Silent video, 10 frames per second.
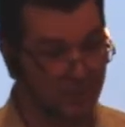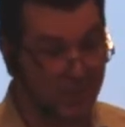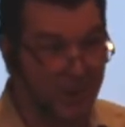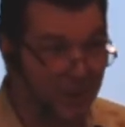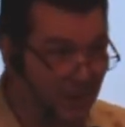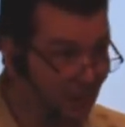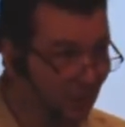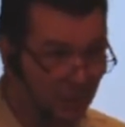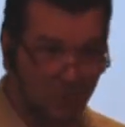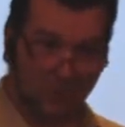And then he
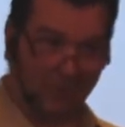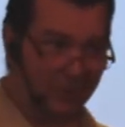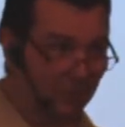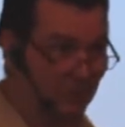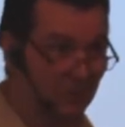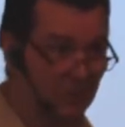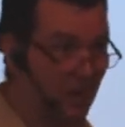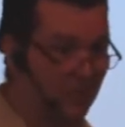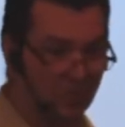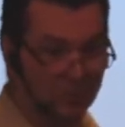looked over at his
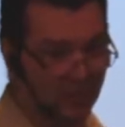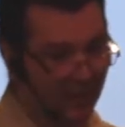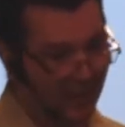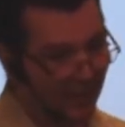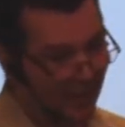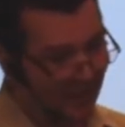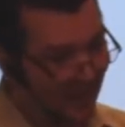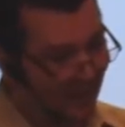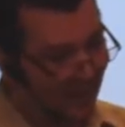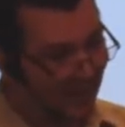disciples
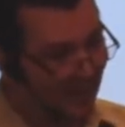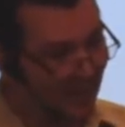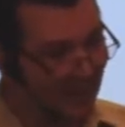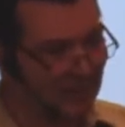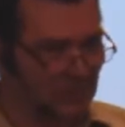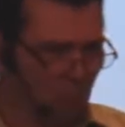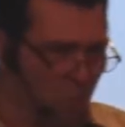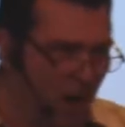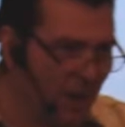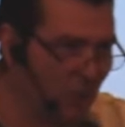and he said,
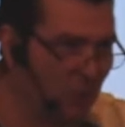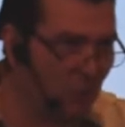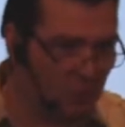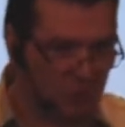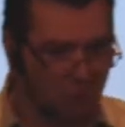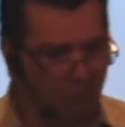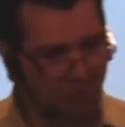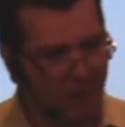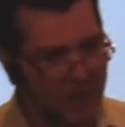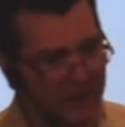Why are you so
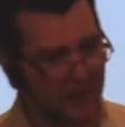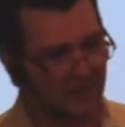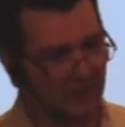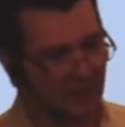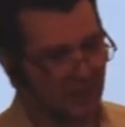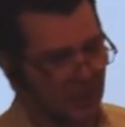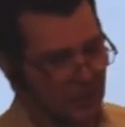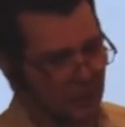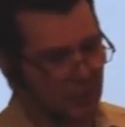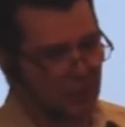afraid?
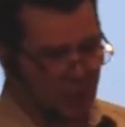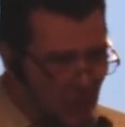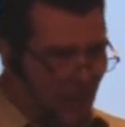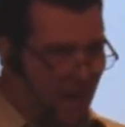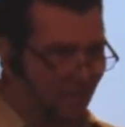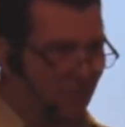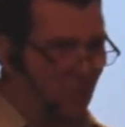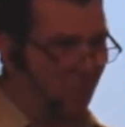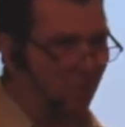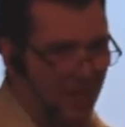Do you still have
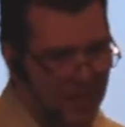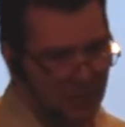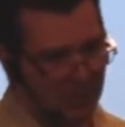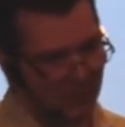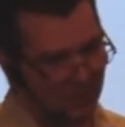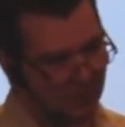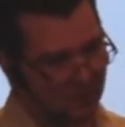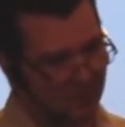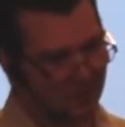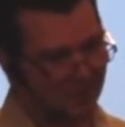no faith?
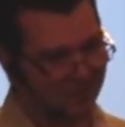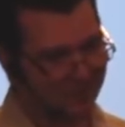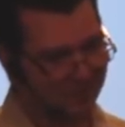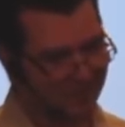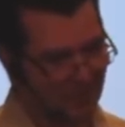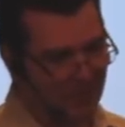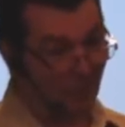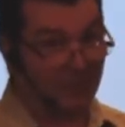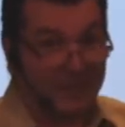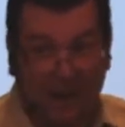
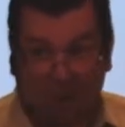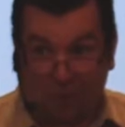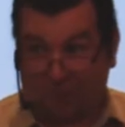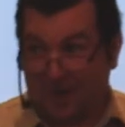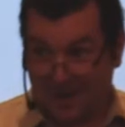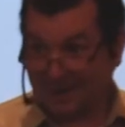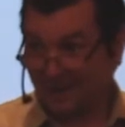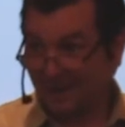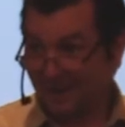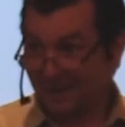They were terrified
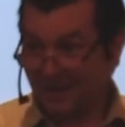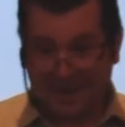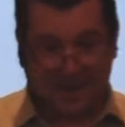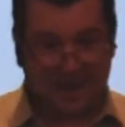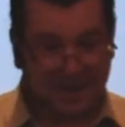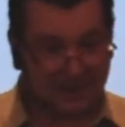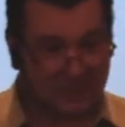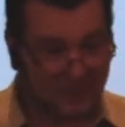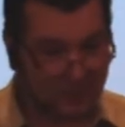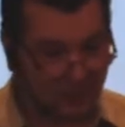and
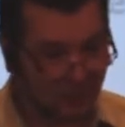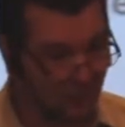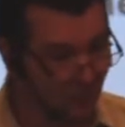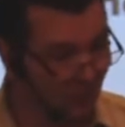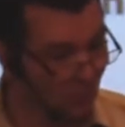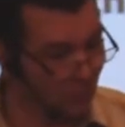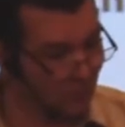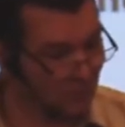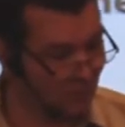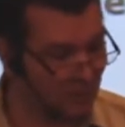asked each other, Who
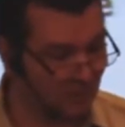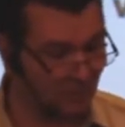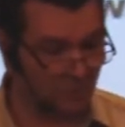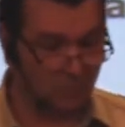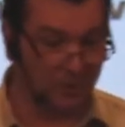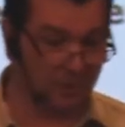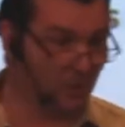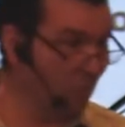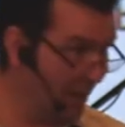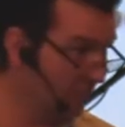is this? Even the wind
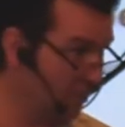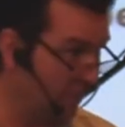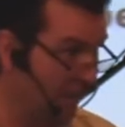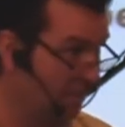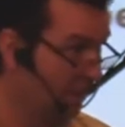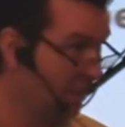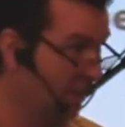and the waves obey him.